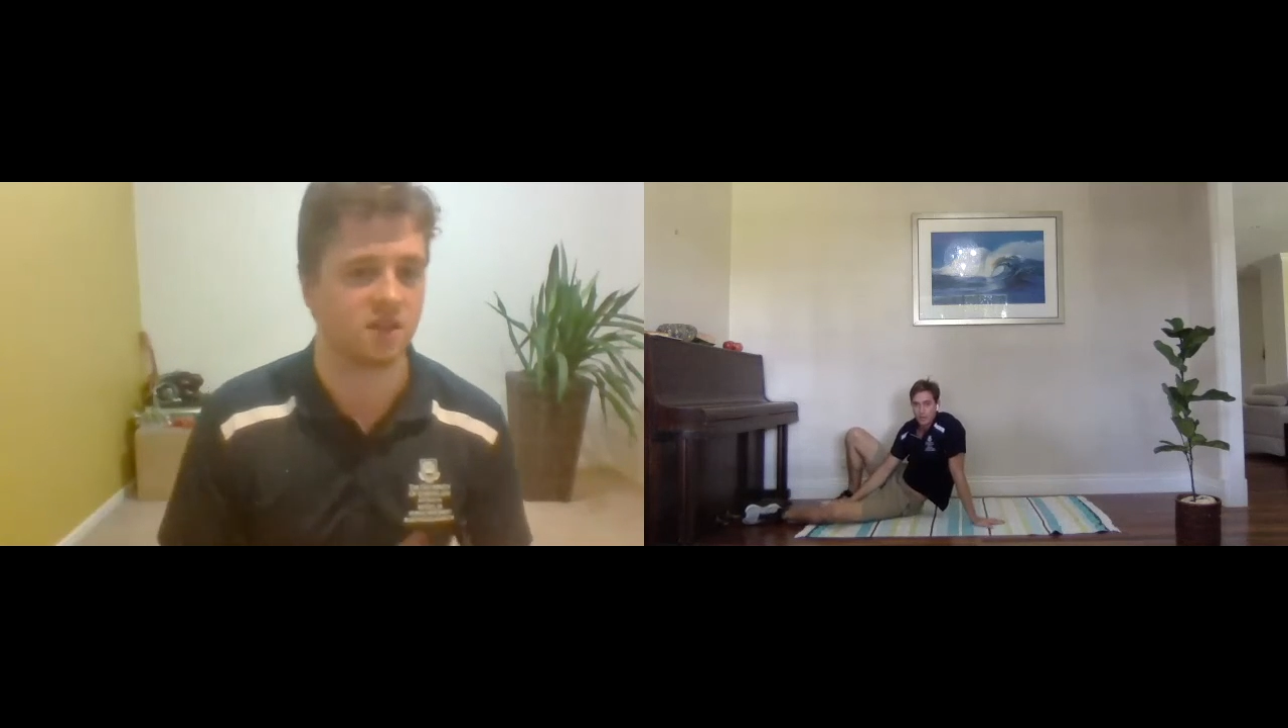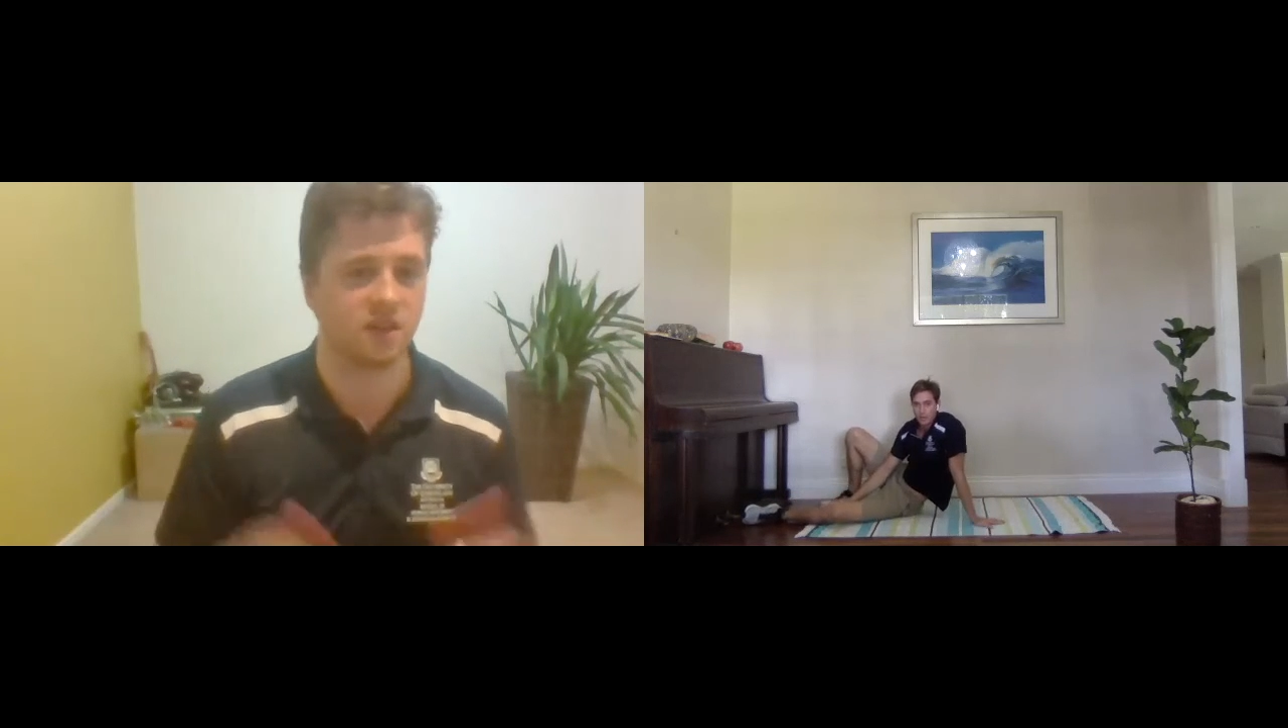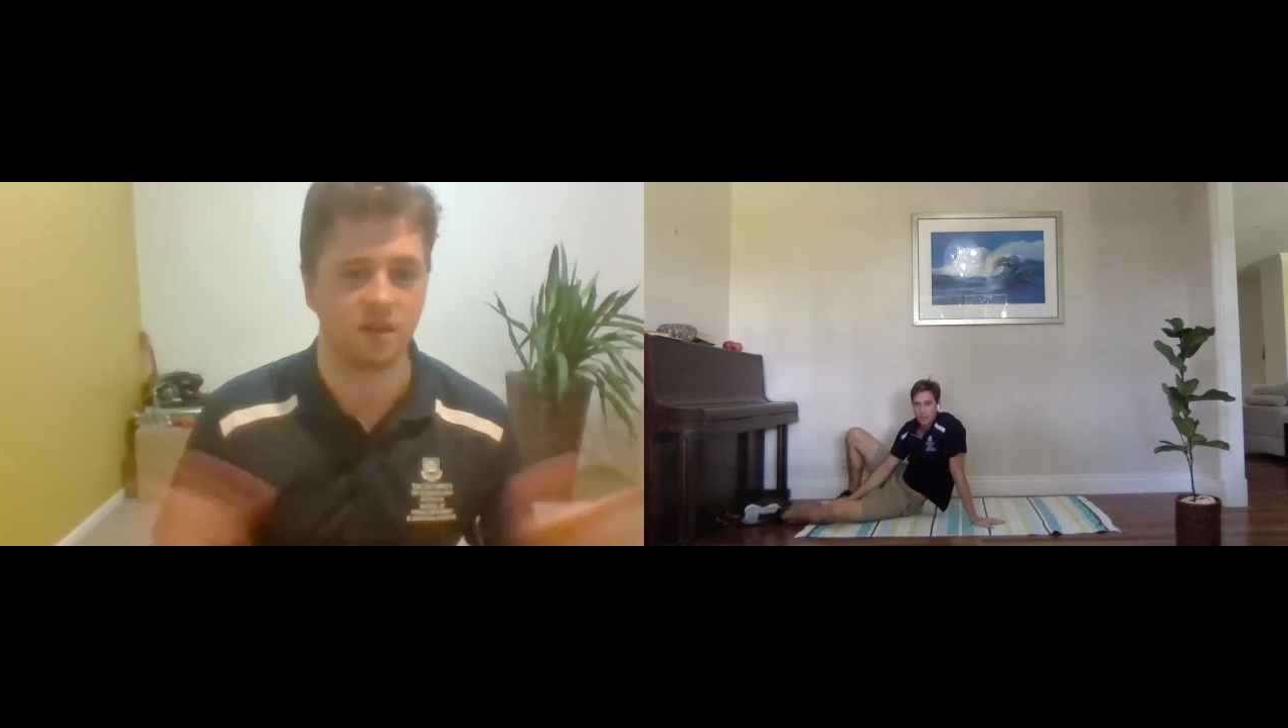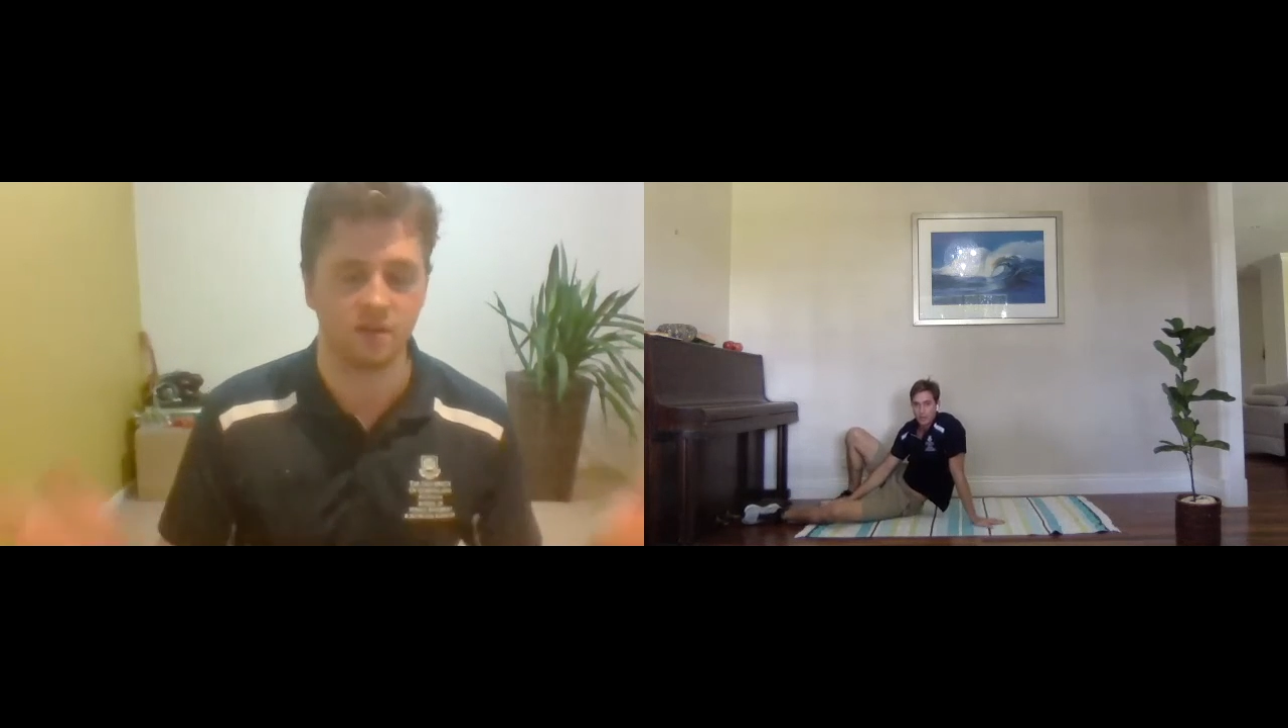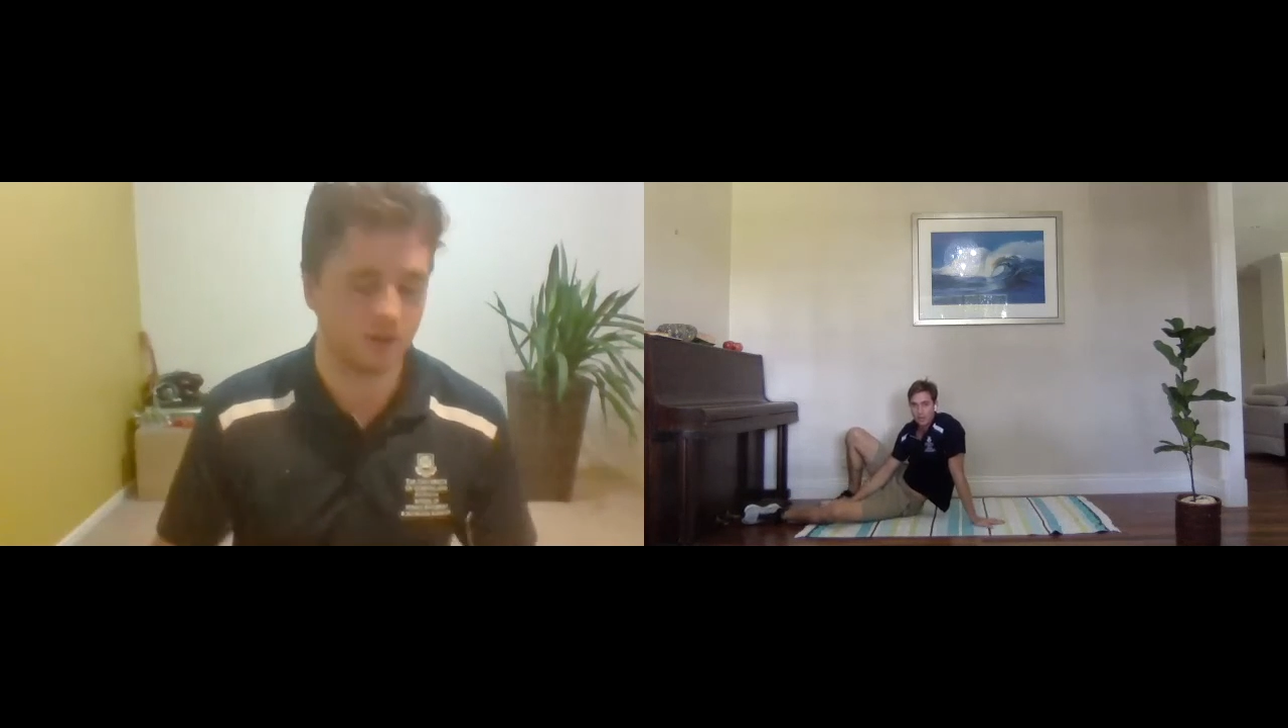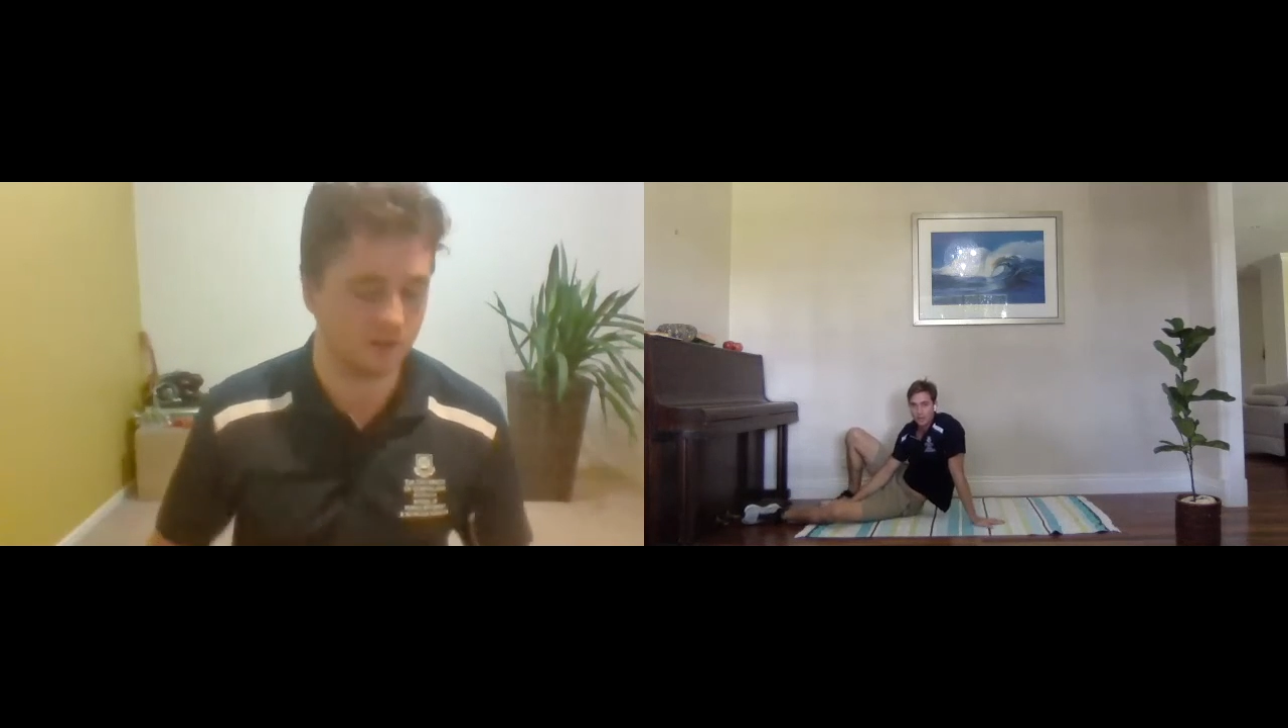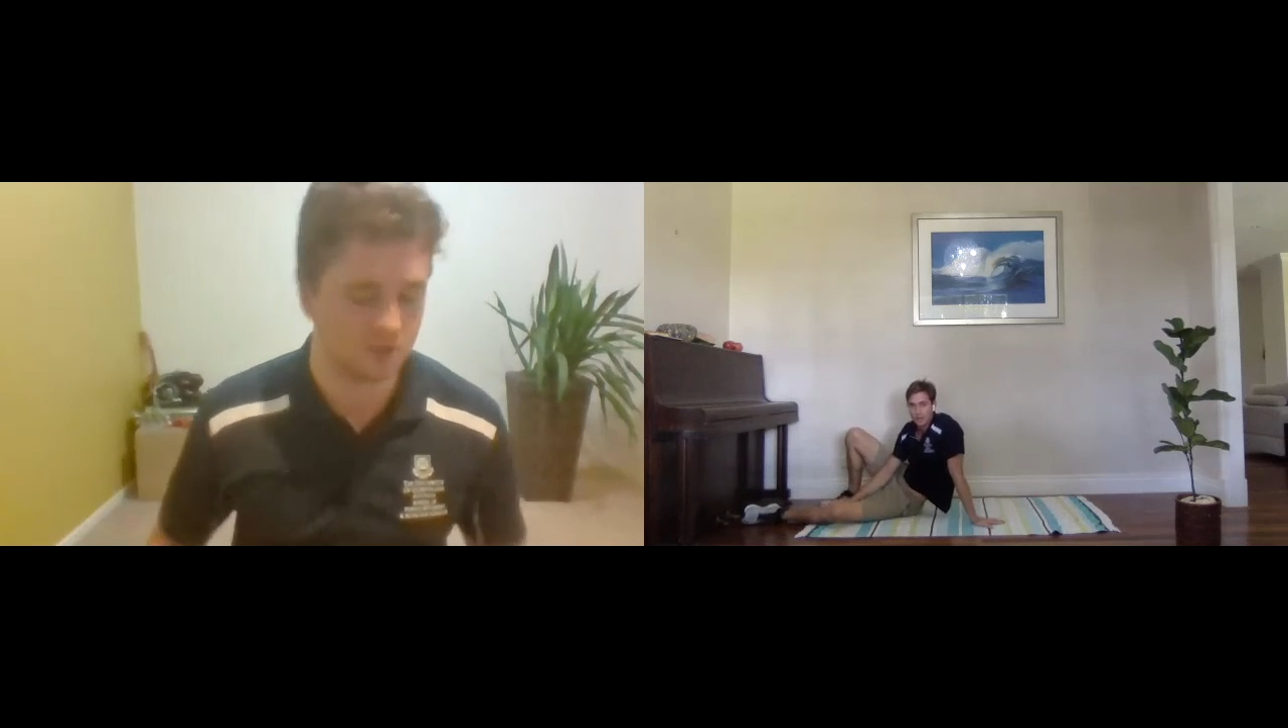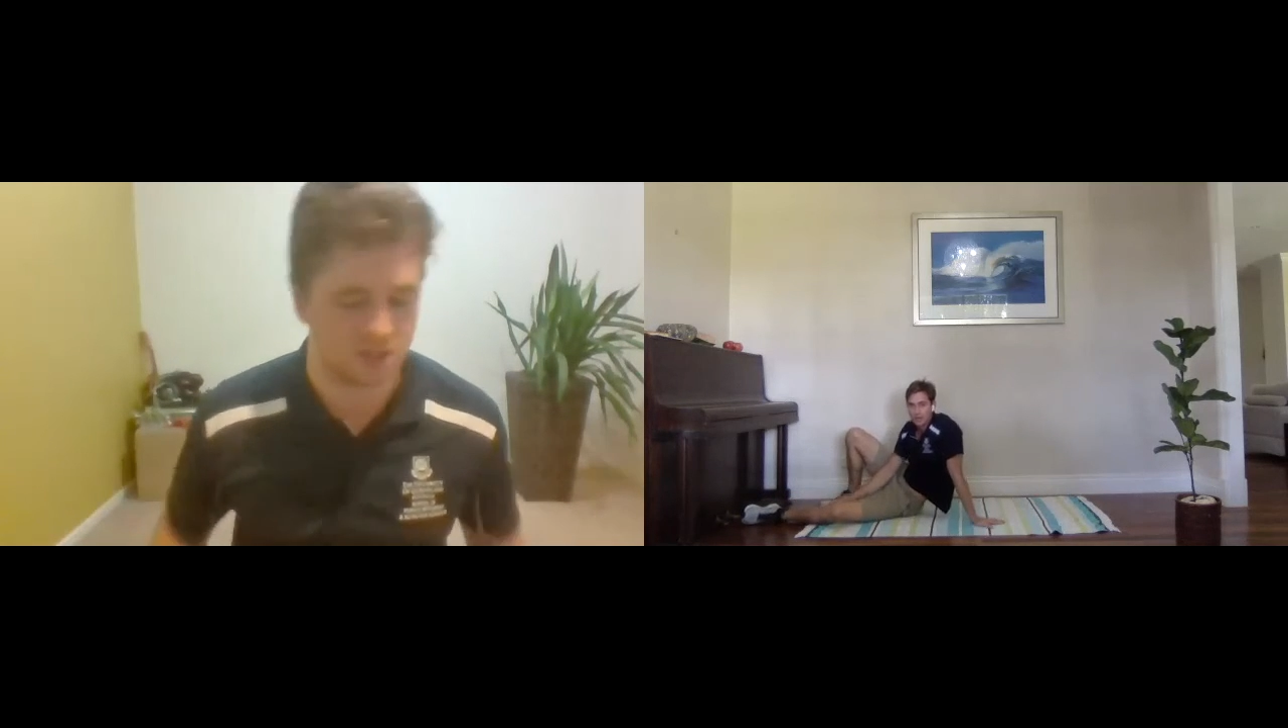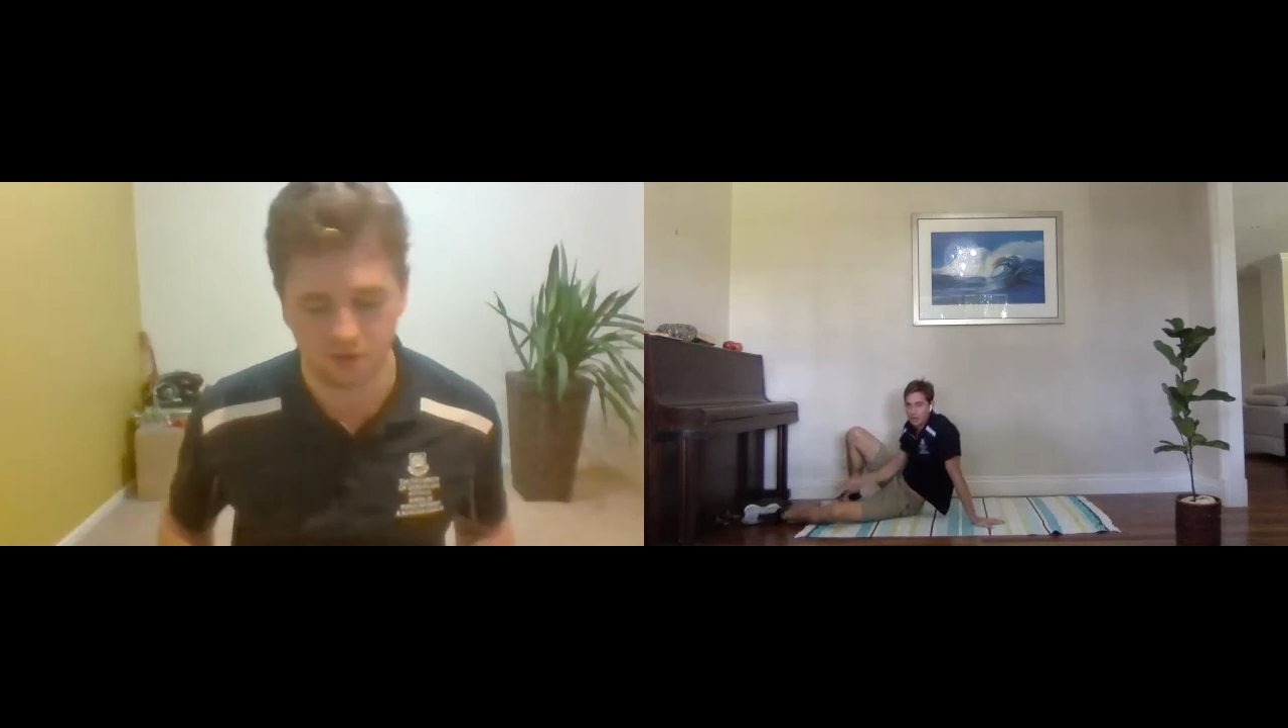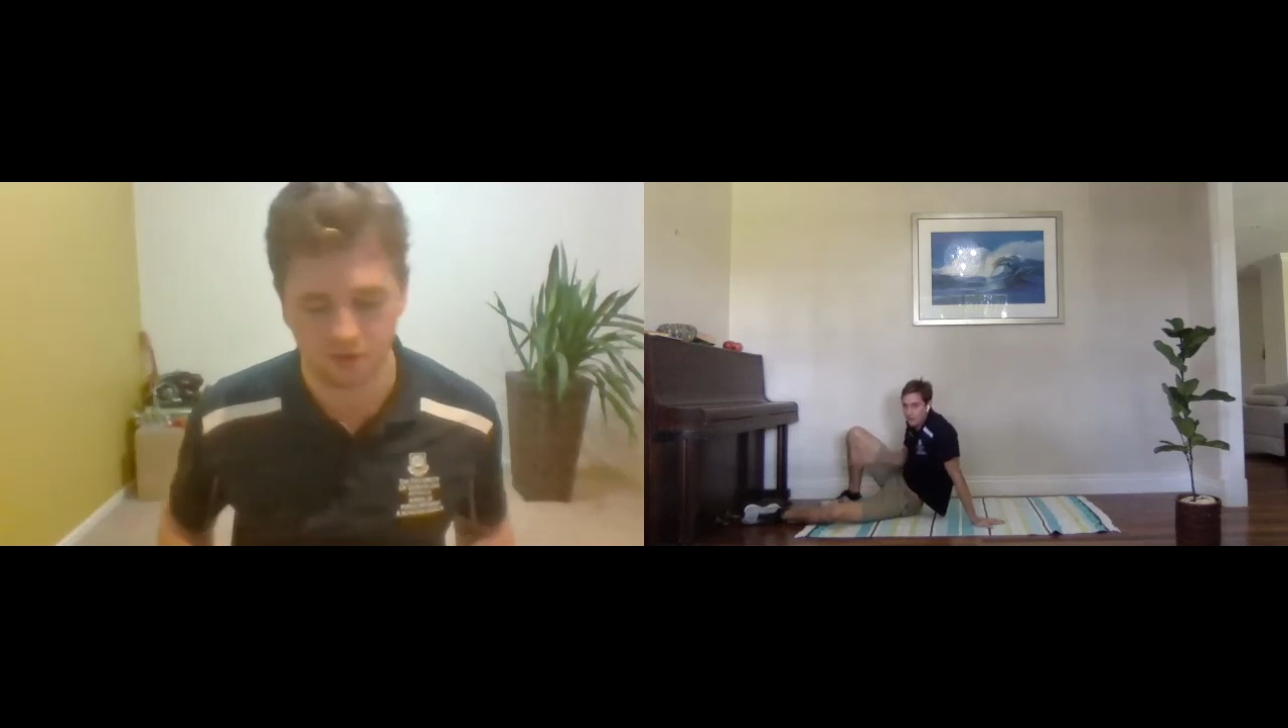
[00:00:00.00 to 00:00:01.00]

Give yourself a